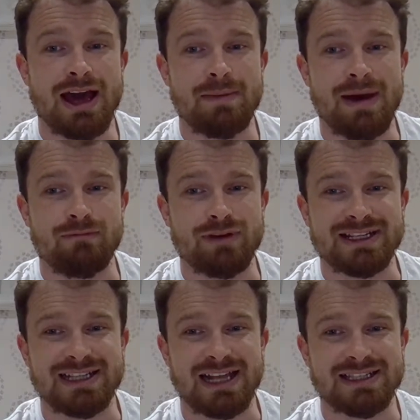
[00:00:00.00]
and
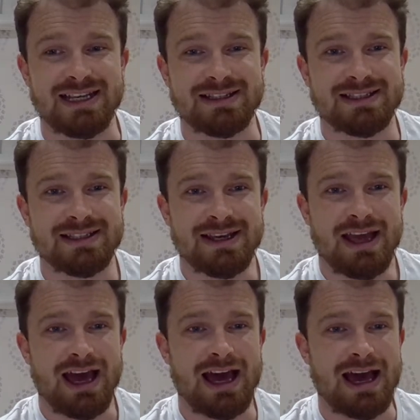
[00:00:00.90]
reset it.
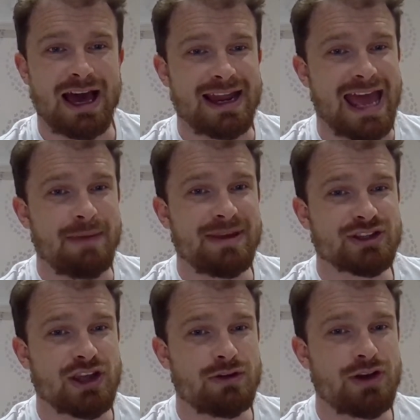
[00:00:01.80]
And
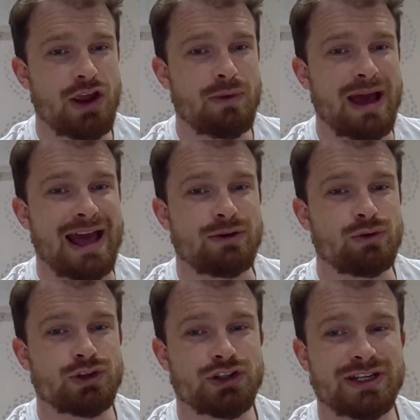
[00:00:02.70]
Emmy is going nowhere, and
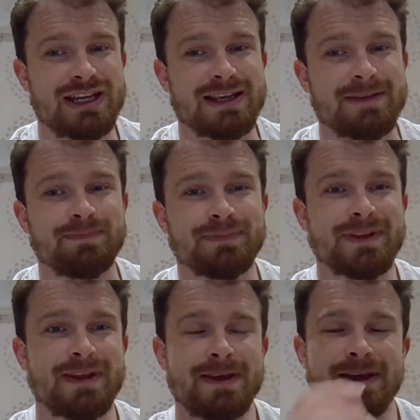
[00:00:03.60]
nor should he.
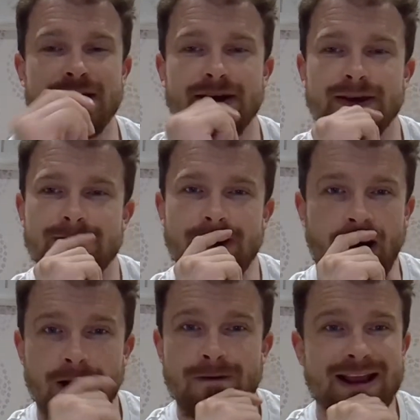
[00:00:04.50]

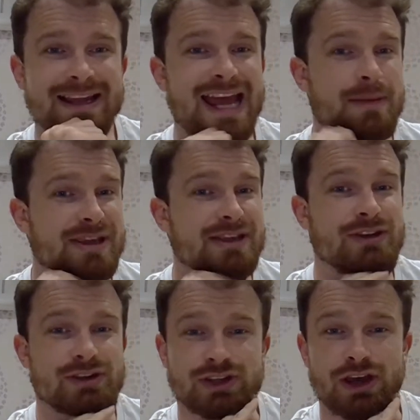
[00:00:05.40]
I reckon
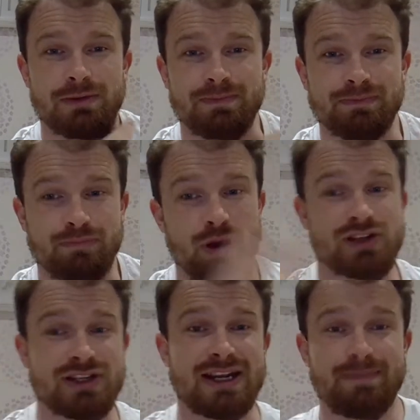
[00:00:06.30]
Emmy does go,
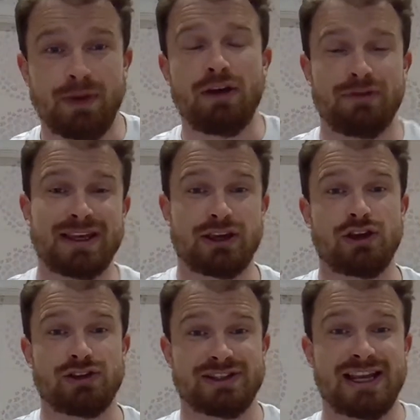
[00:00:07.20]
personally. I think he
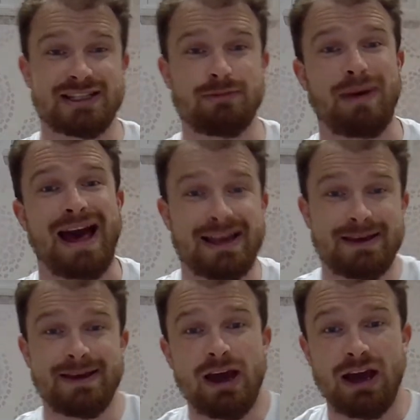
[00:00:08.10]
goes and takes the
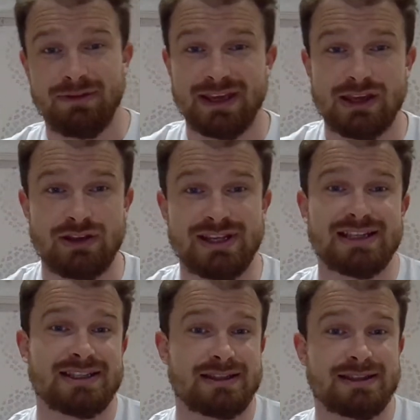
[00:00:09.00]
bag. I think he
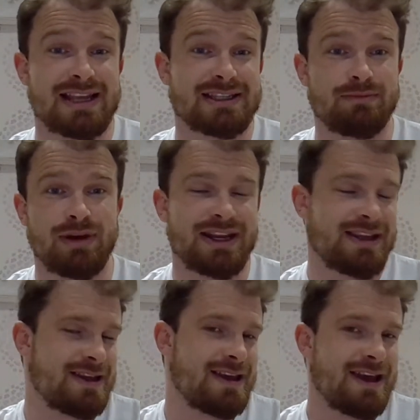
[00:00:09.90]
goes takes the
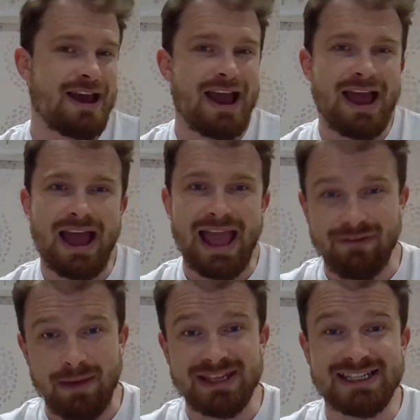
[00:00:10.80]
money.
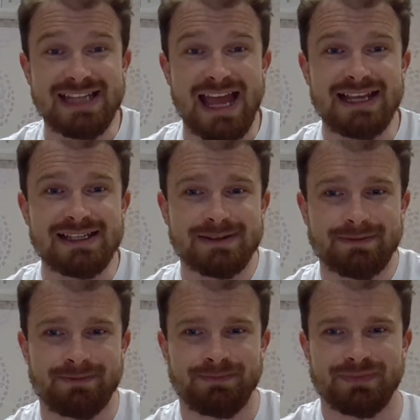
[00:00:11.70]
If
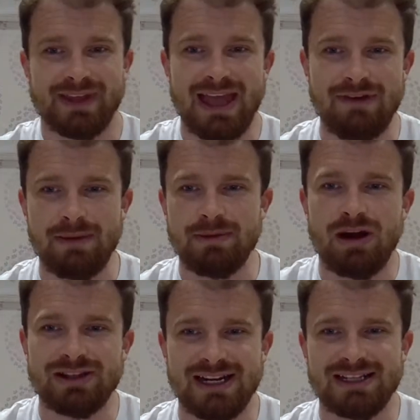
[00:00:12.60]
Emmy
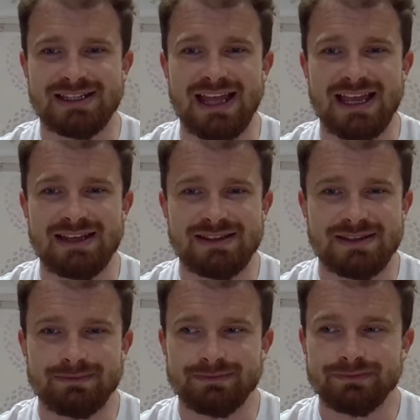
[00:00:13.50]
Martinez
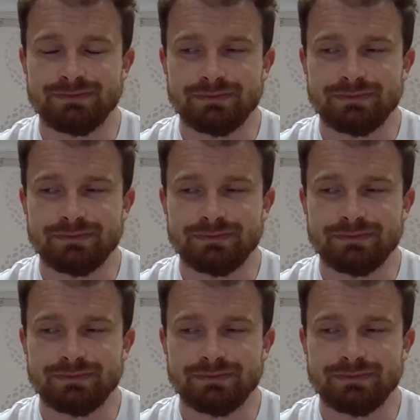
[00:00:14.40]
stays,